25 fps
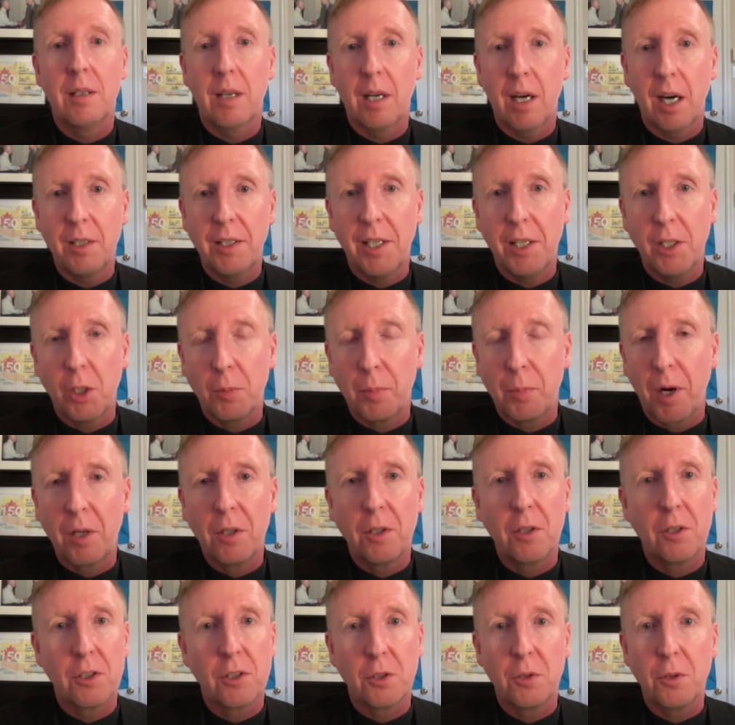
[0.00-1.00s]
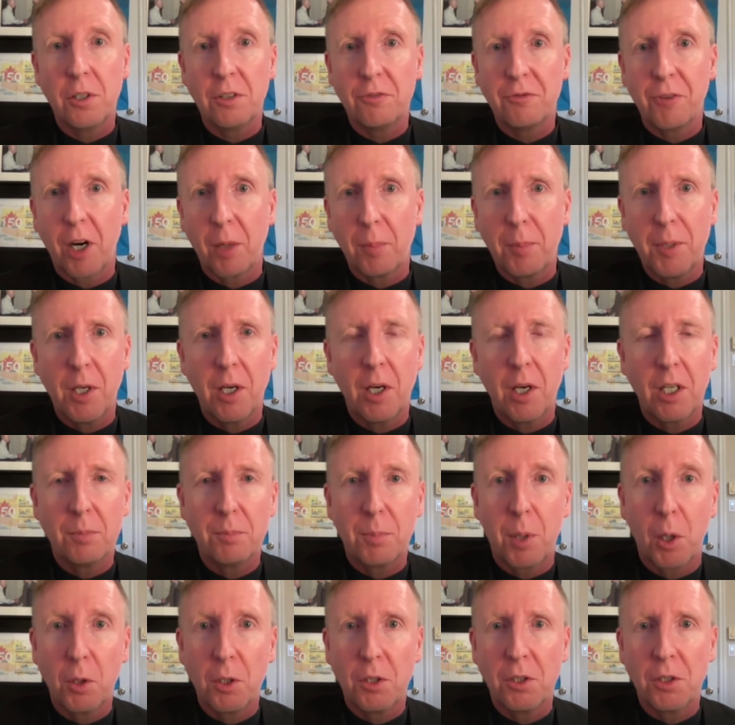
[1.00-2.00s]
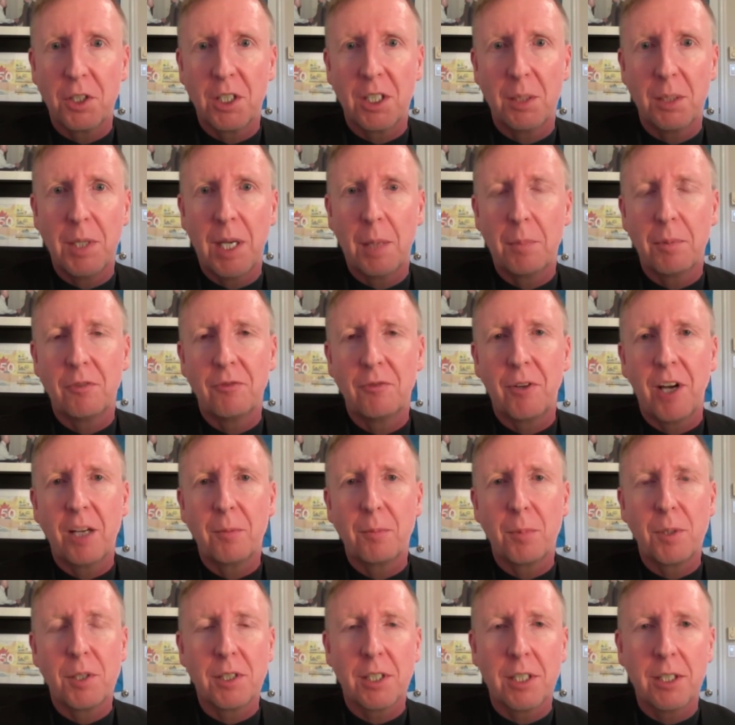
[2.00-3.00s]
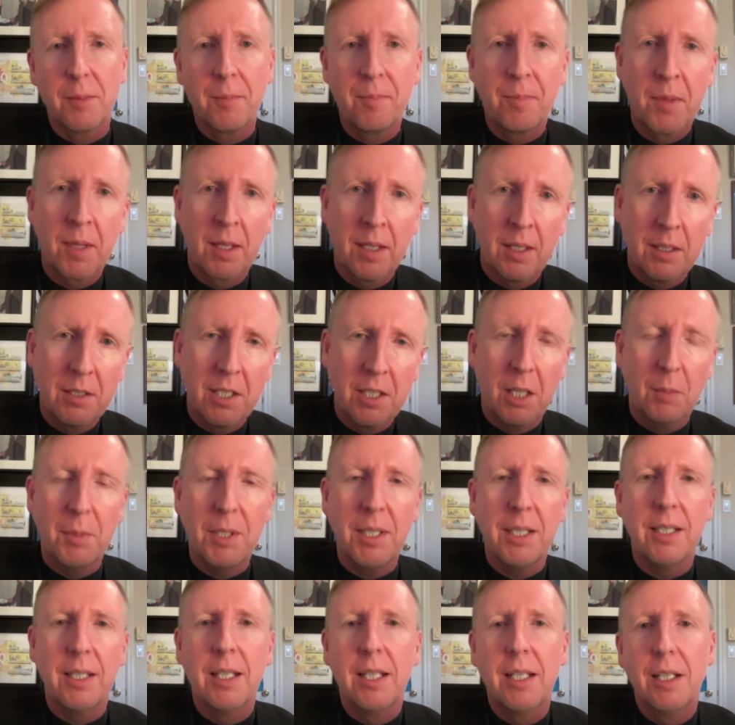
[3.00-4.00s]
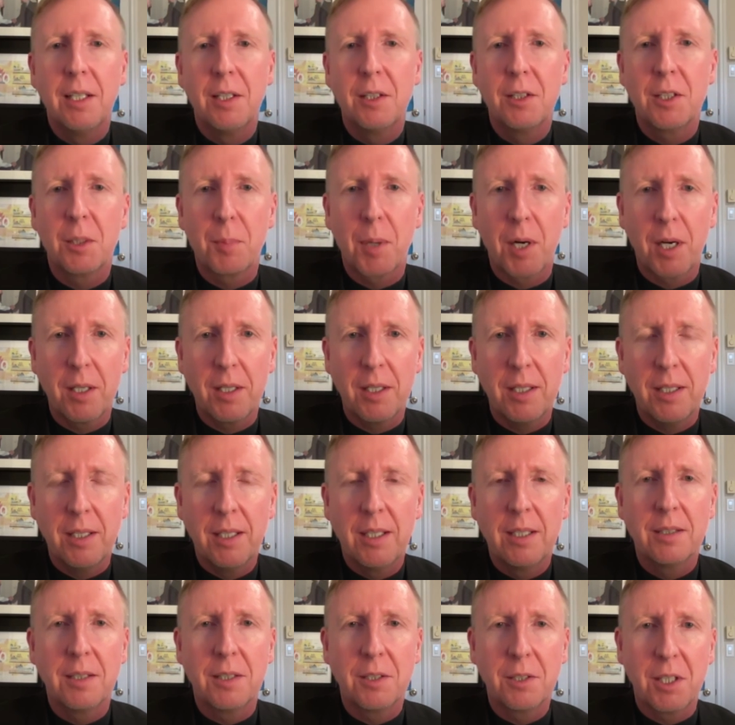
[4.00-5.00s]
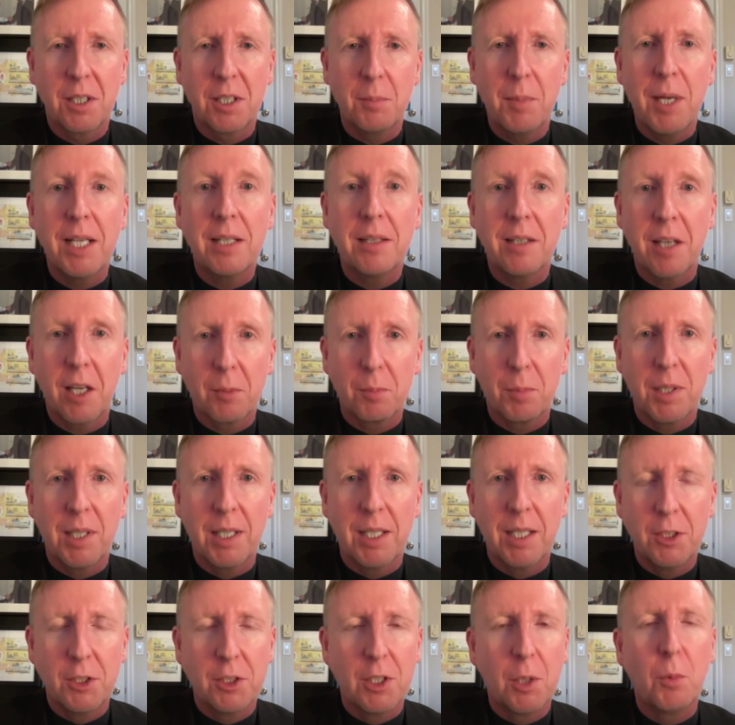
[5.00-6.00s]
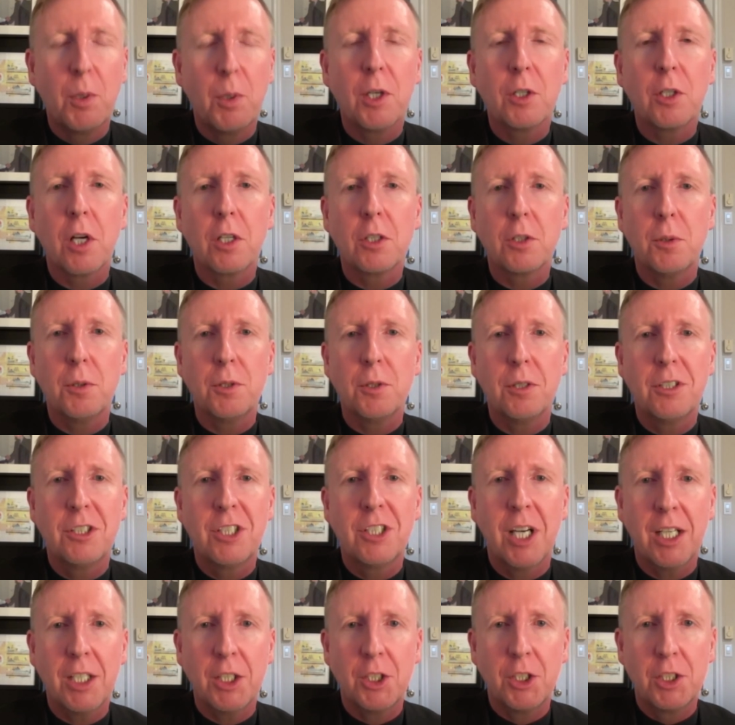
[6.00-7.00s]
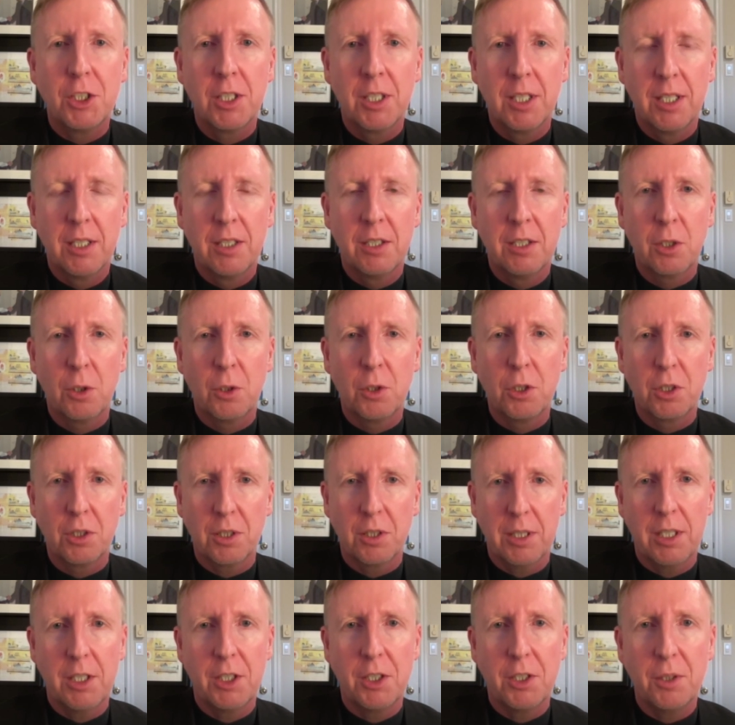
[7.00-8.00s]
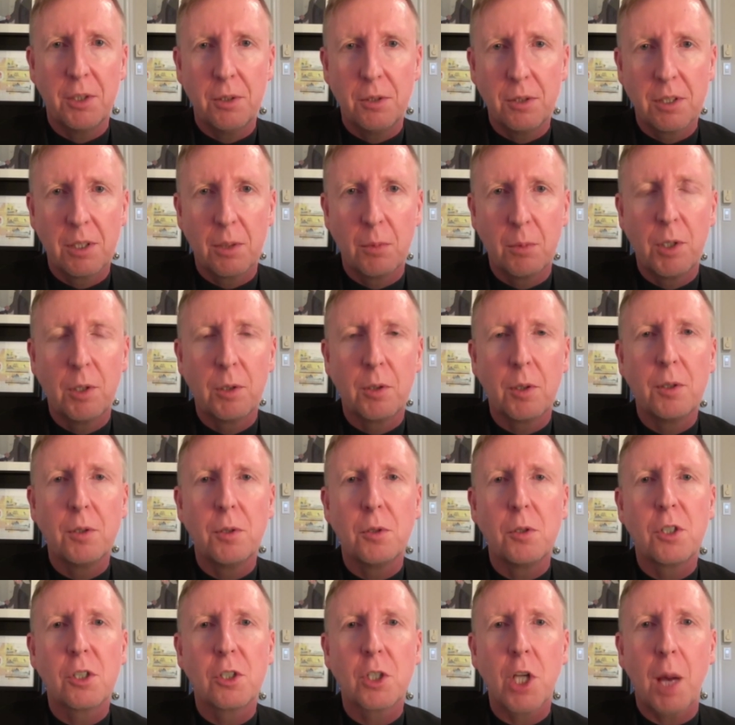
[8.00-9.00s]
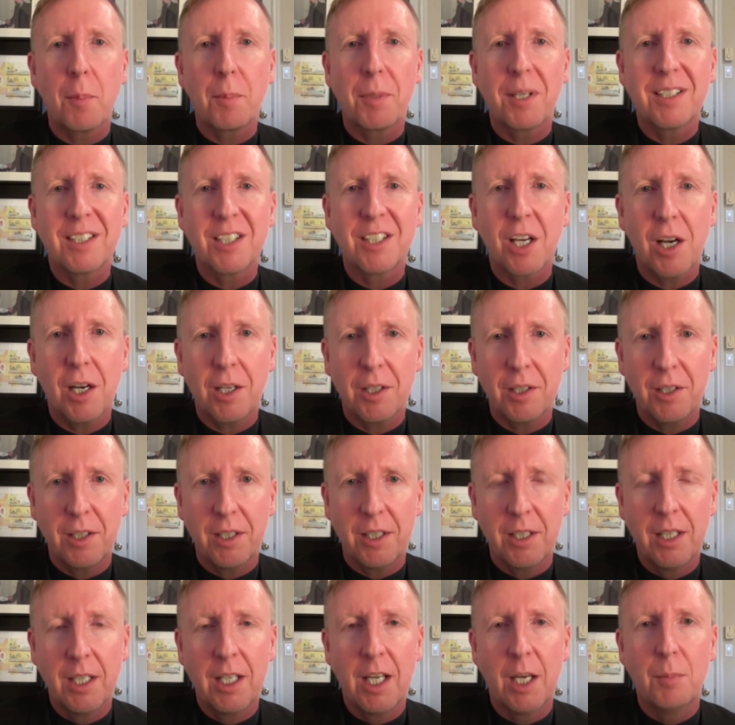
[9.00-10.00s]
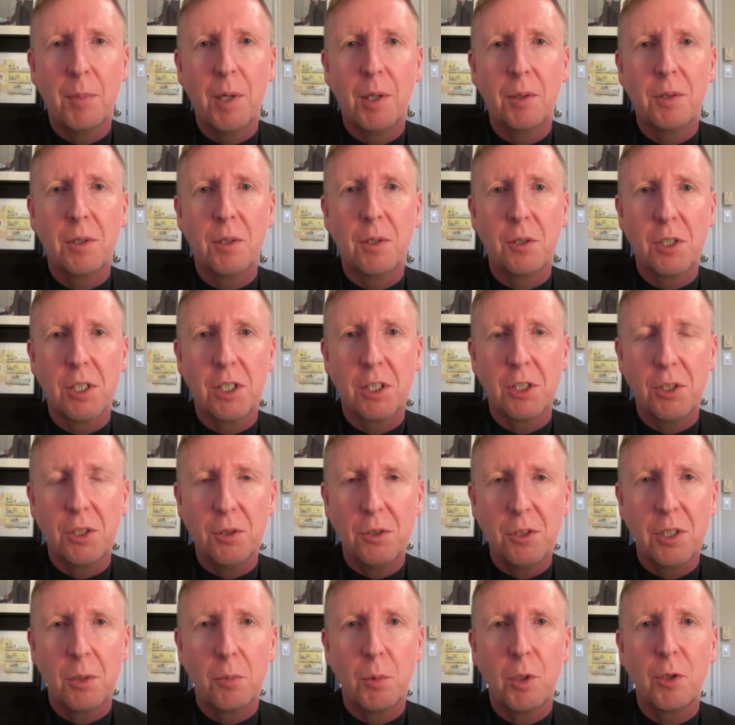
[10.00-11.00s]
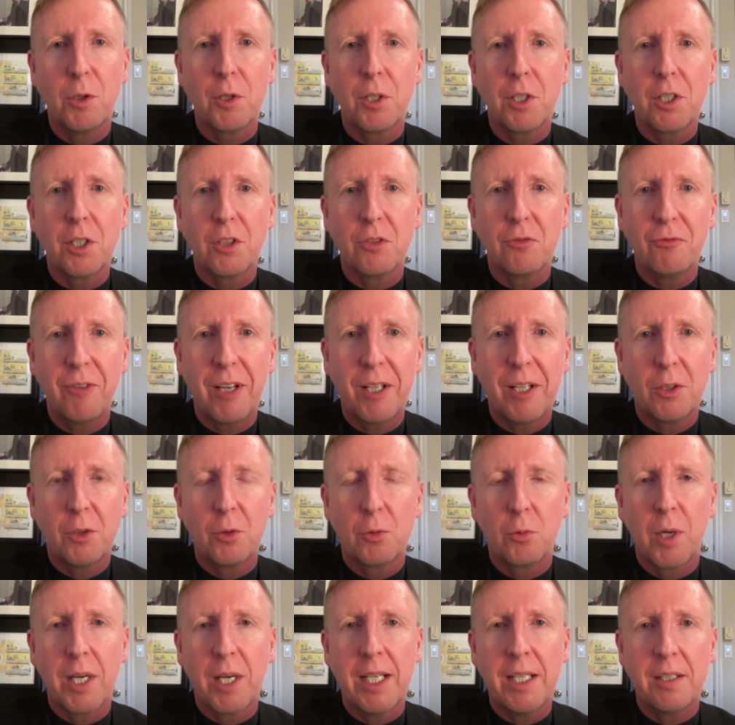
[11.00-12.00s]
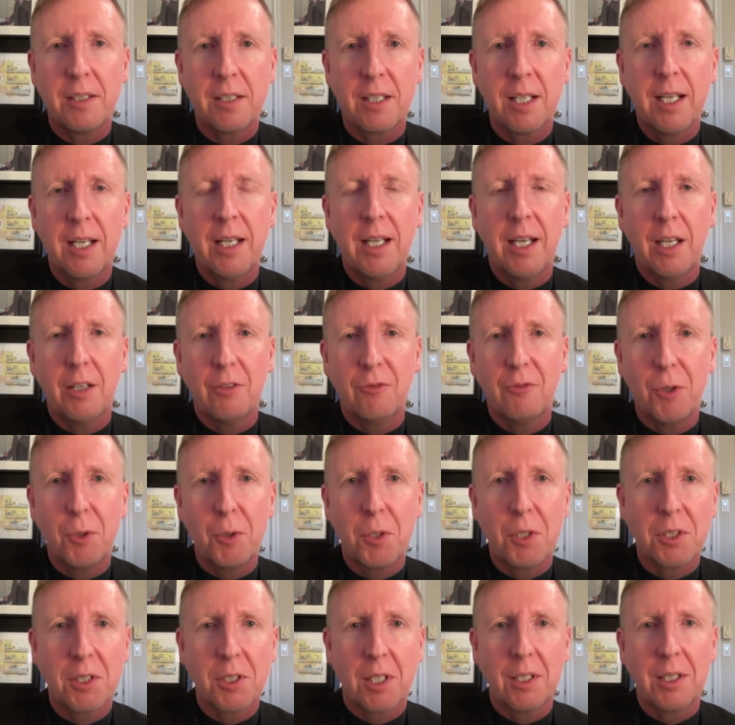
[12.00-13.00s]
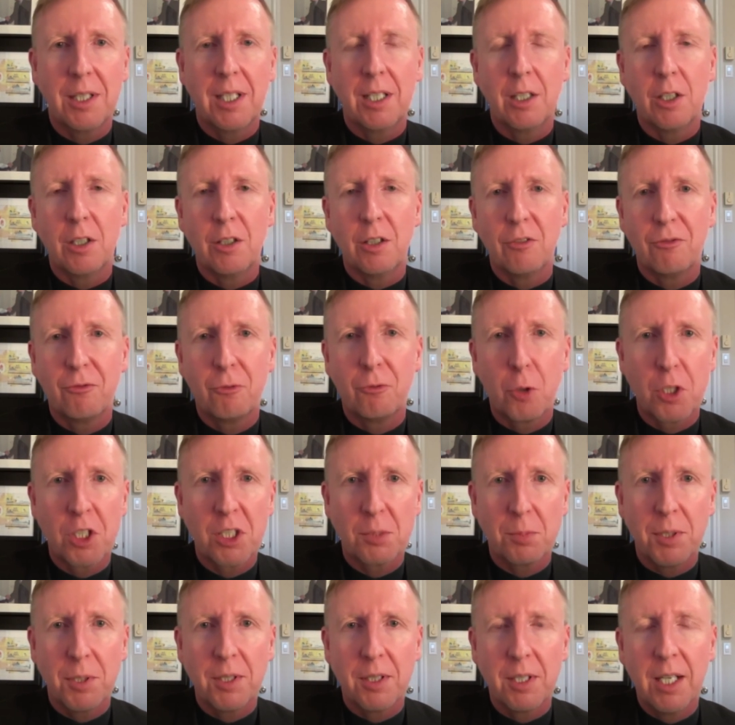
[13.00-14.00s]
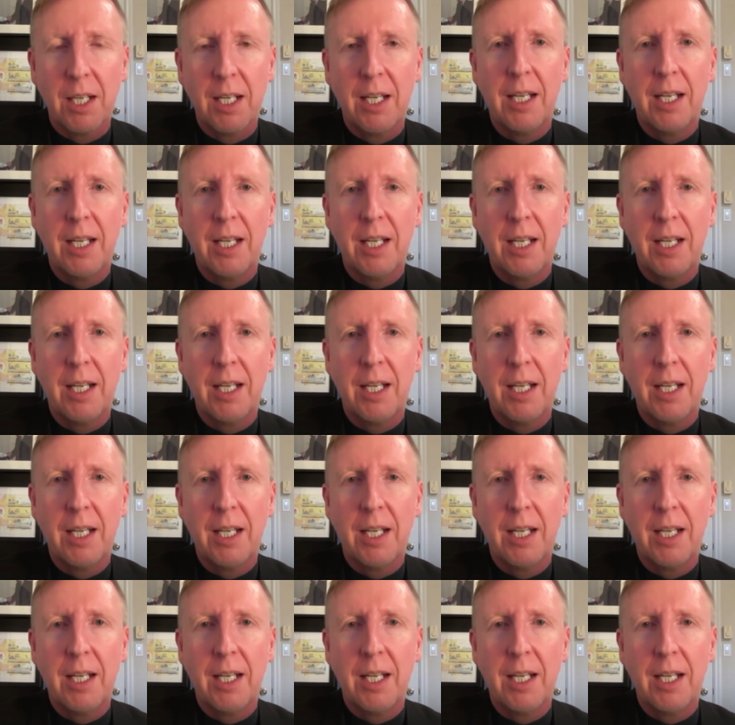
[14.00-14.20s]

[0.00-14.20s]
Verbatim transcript: Our NATO partners are going far beyond. Poland's going to be up at five percent. Tell me the party that's going to make that pledge that we are not going to touch social issues, that we are going to stop talking about those issues, that we are going to defend rights and focus on their enforcement.